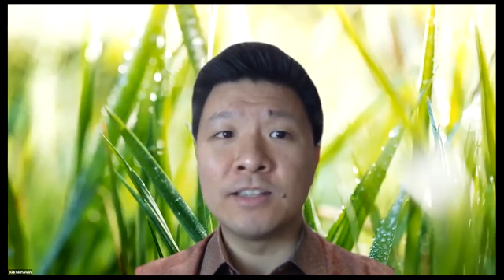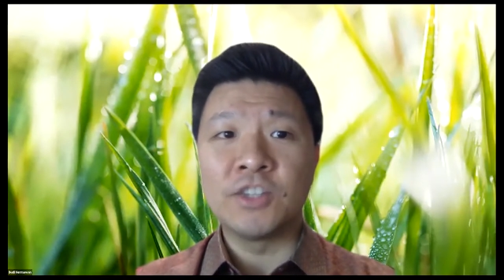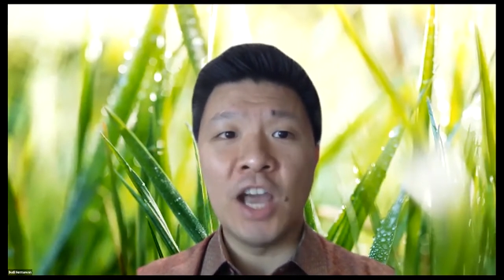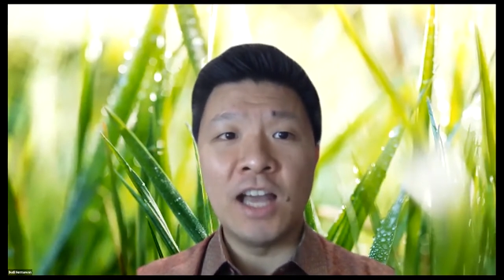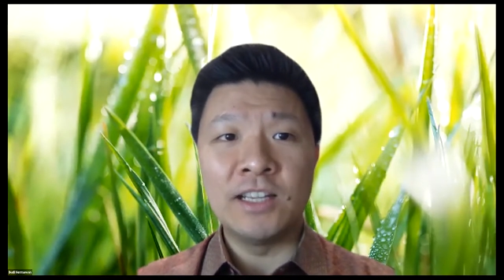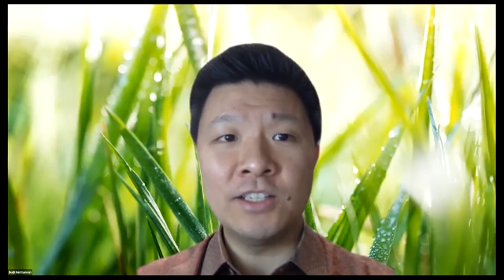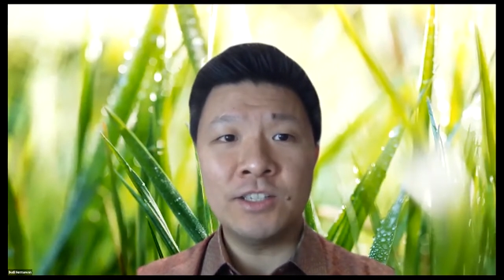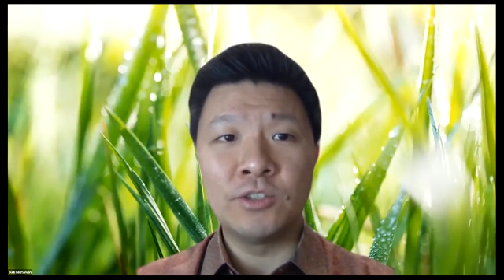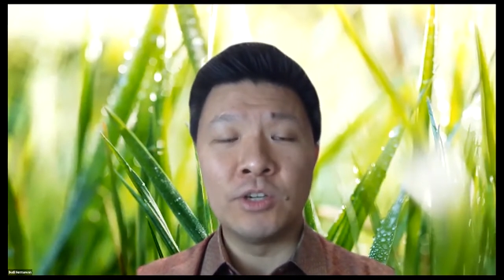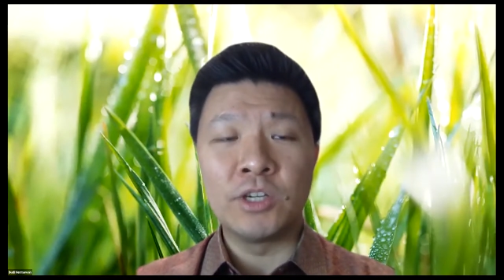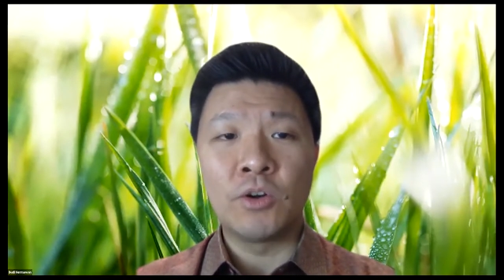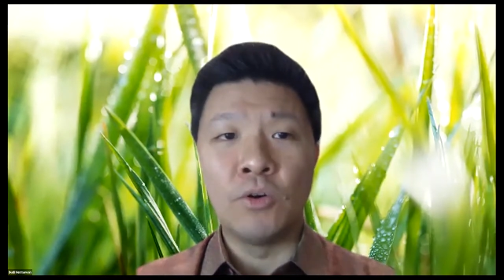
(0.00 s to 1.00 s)
That's a
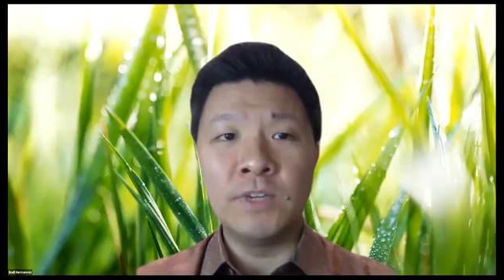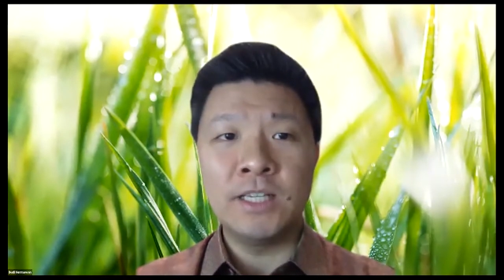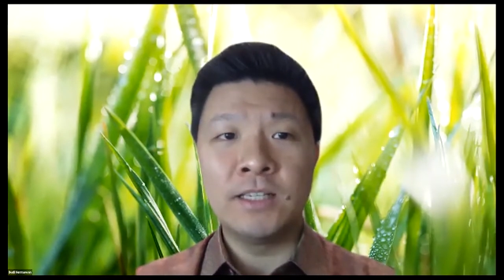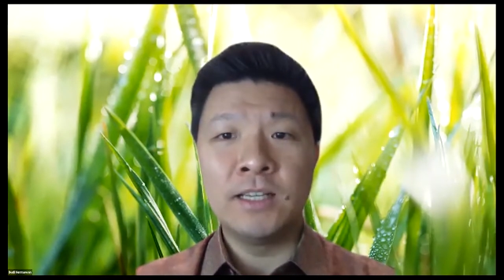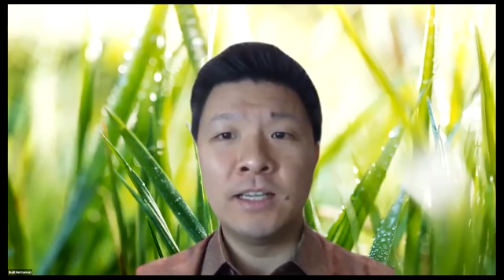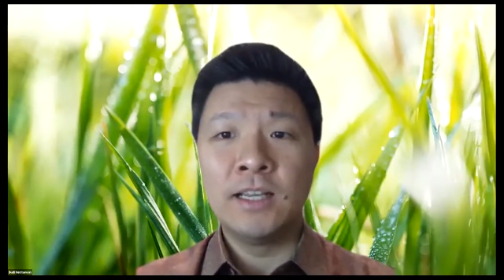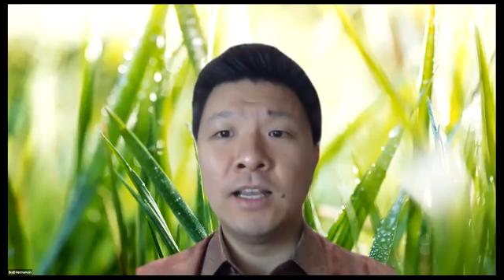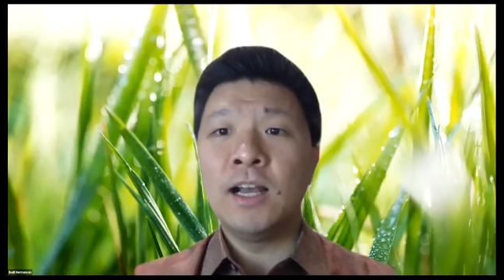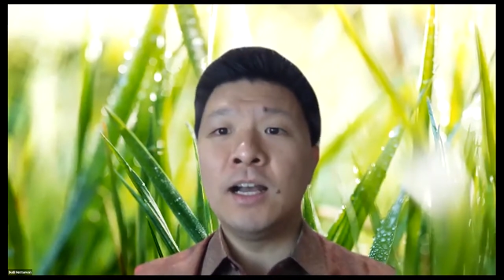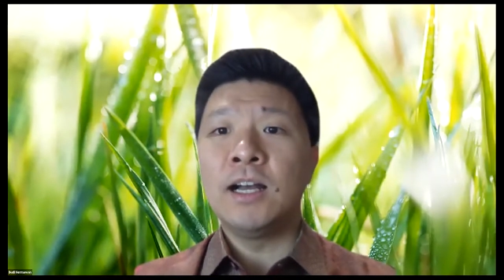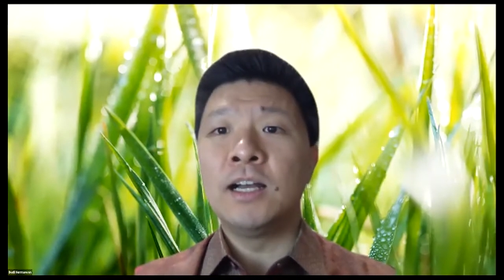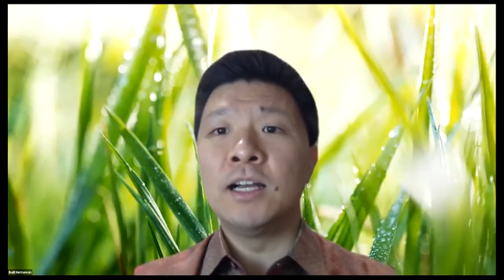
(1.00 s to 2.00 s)
challenge during COVID.
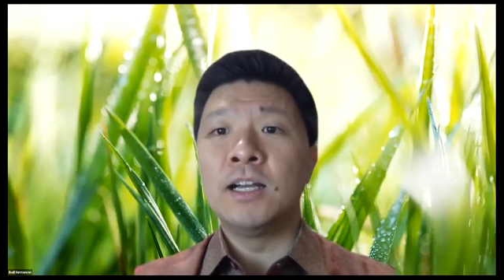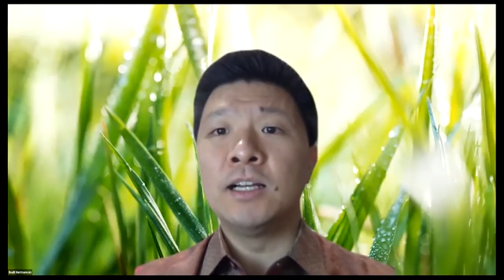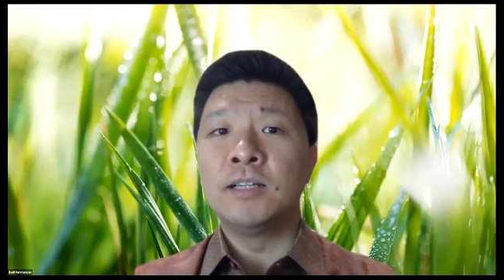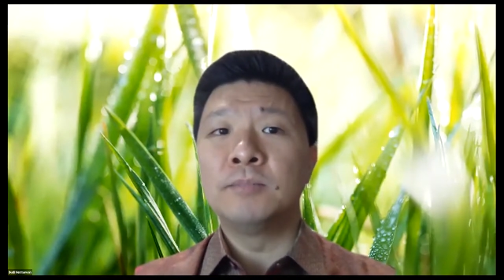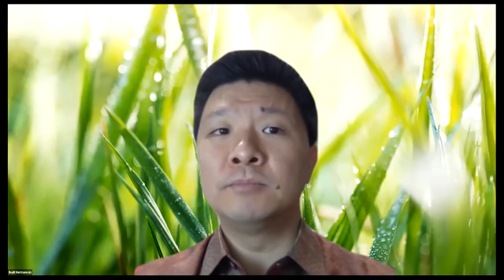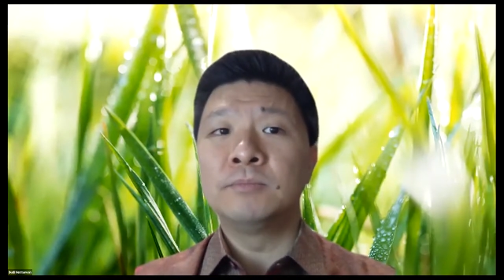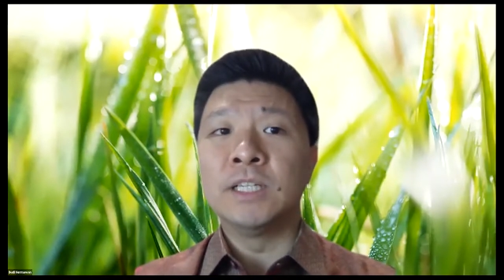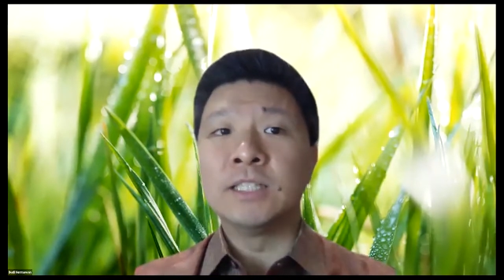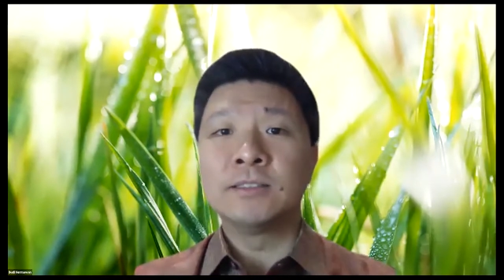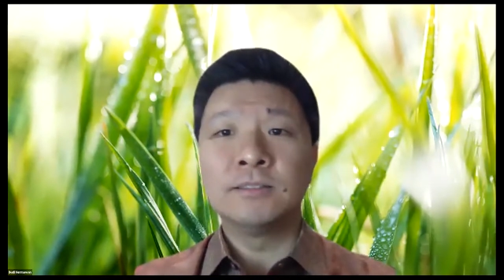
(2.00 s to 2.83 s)
But